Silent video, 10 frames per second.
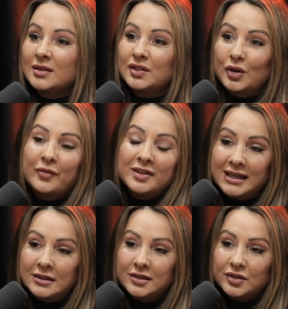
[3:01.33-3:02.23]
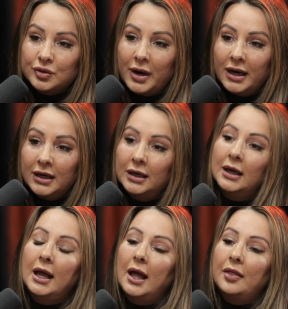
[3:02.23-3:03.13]
service industry
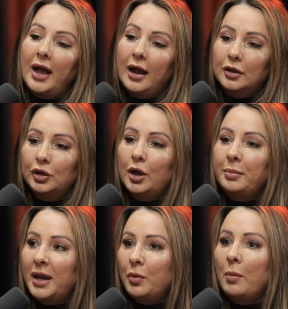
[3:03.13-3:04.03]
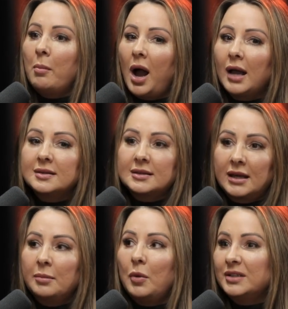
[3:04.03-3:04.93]
that, people might
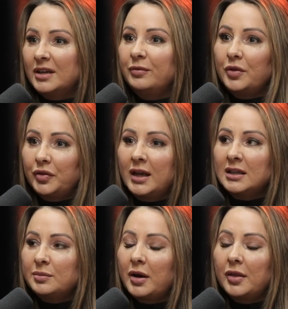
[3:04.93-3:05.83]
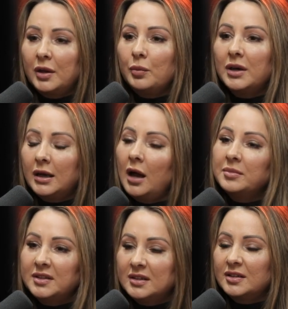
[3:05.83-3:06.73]
skim on different things. But I think when it
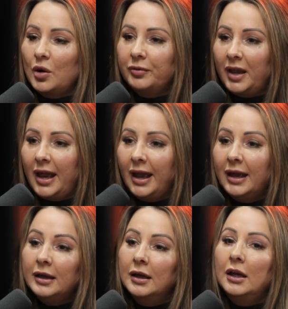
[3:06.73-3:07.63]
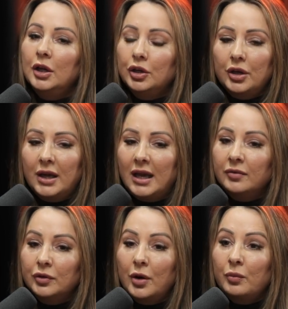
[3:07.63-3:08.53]
comes to self-care,
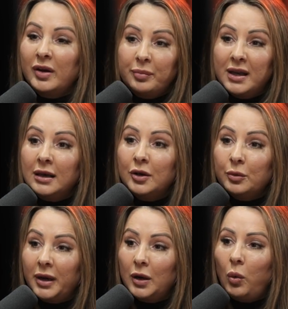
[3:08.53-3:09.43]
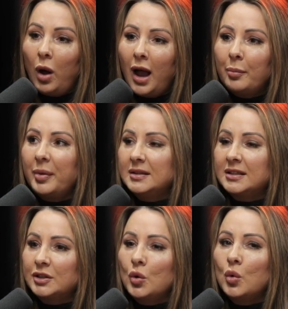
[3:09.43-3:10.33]
even though we've been a little bit quiet, but it's
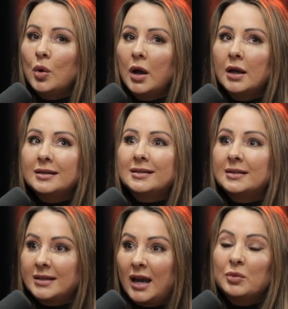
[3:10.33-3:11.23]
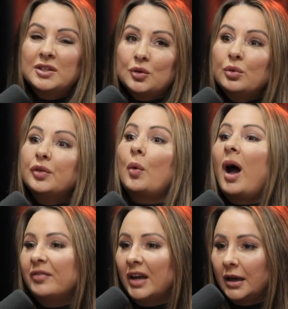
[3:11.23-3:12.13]
still sustained, we're still
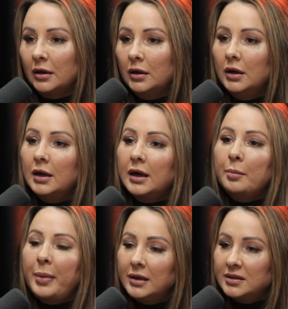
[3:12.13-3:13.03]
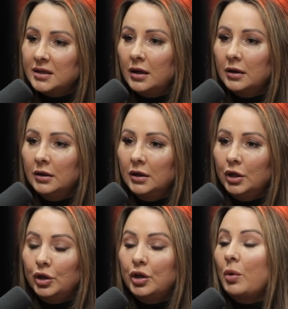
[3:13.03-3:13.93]
thriving compared to,
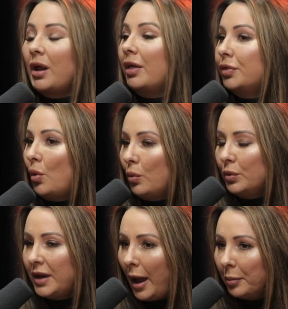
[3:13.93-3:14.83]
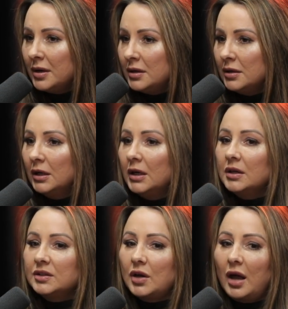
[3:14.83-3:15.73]
what I thought would happen.
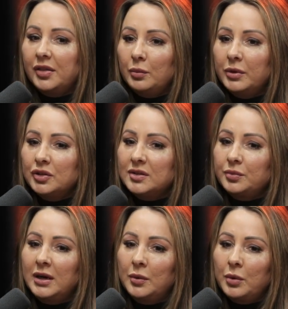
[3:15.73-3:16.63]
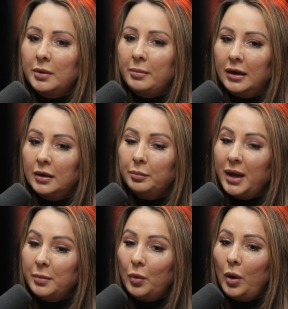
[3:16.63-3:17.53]
So I think we just really want to make
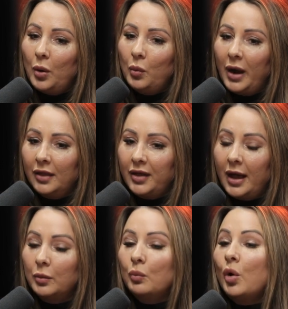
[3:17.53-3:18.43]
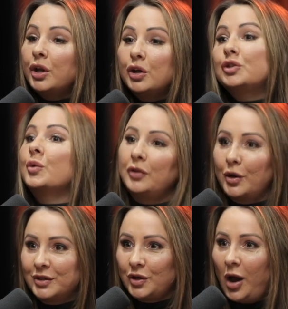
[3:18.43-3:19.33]
people aware that what do you do in
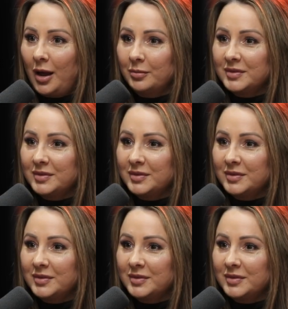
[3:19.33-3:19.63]
those times?